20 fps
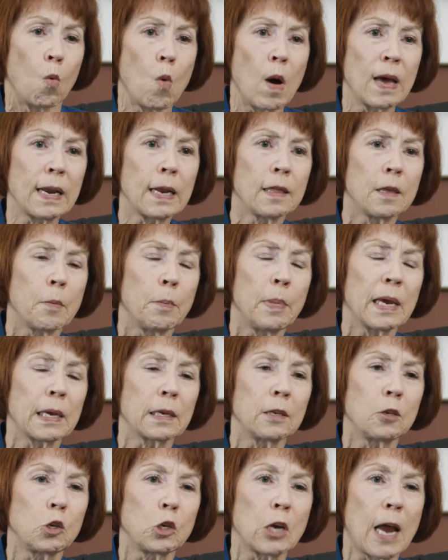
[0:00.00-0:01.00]
One of the
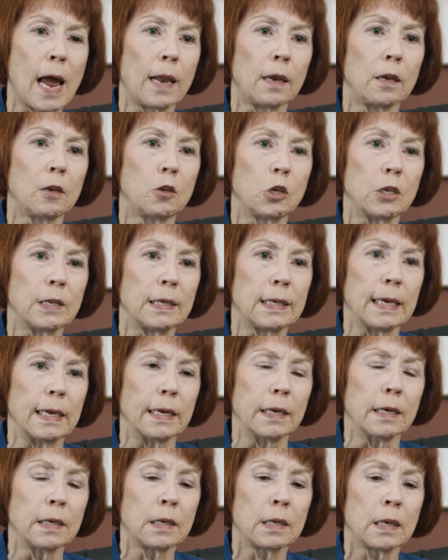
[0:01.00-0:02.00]
biggest challenges
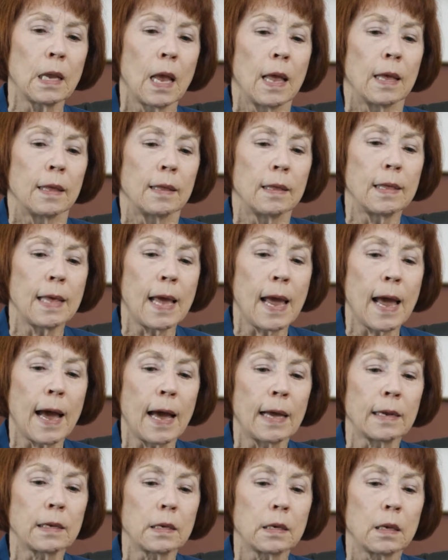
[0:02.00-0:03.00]
is
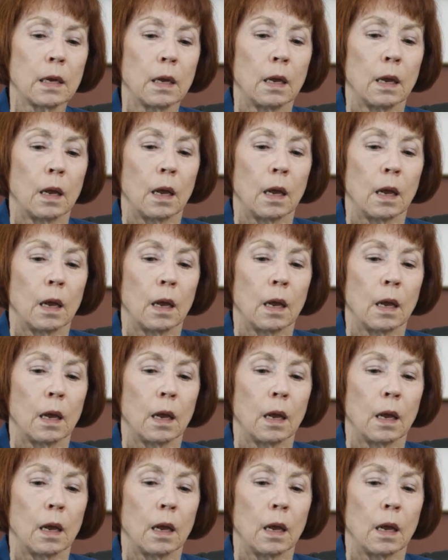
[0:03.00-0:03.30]
that